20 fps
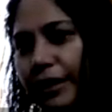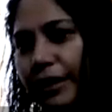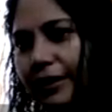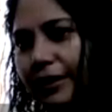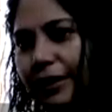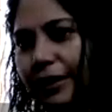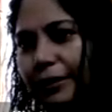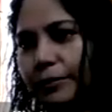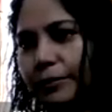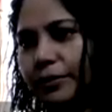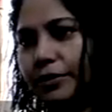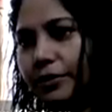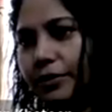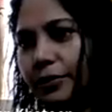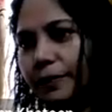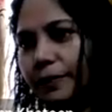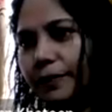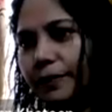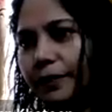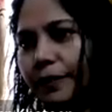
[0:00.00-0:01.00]
being a captain
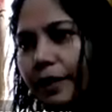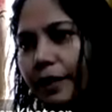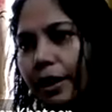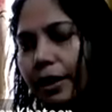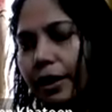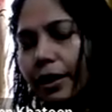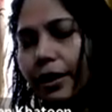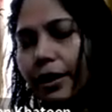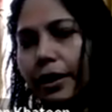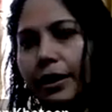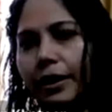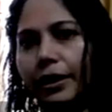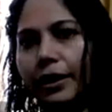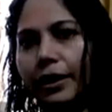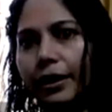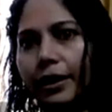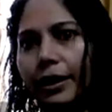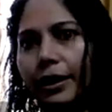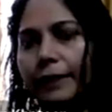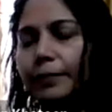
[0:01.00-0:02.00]

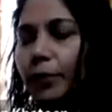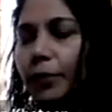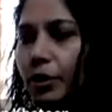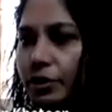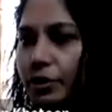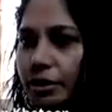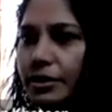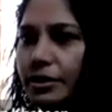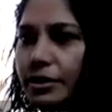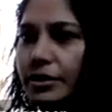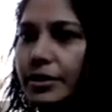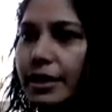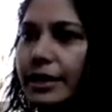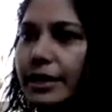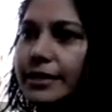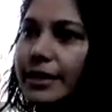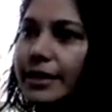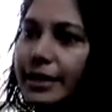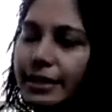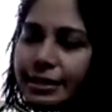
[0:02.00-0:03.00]
importance
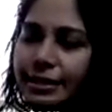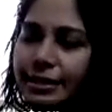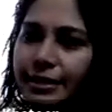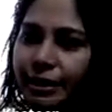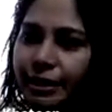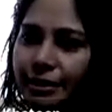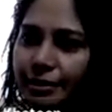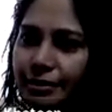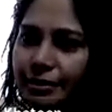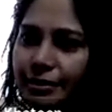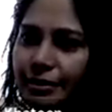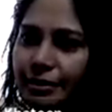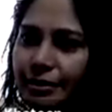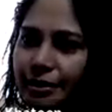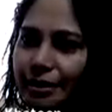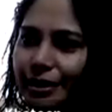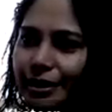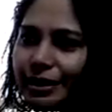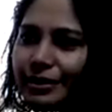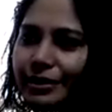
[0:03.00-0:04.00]
as i said
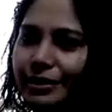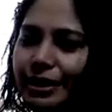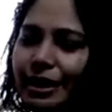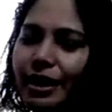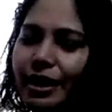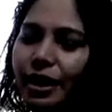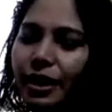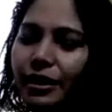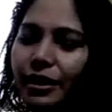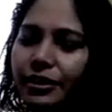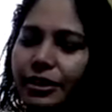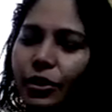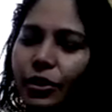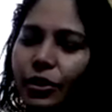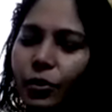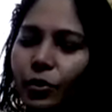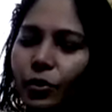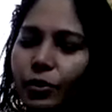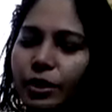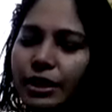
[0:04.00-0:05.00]
they are the
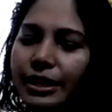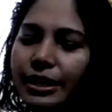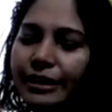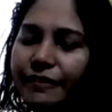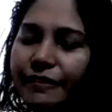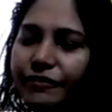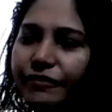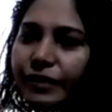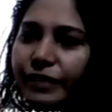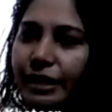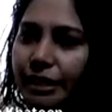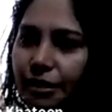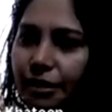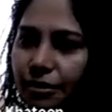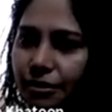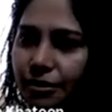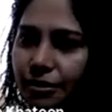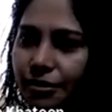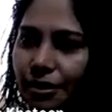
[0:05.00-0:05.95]
only face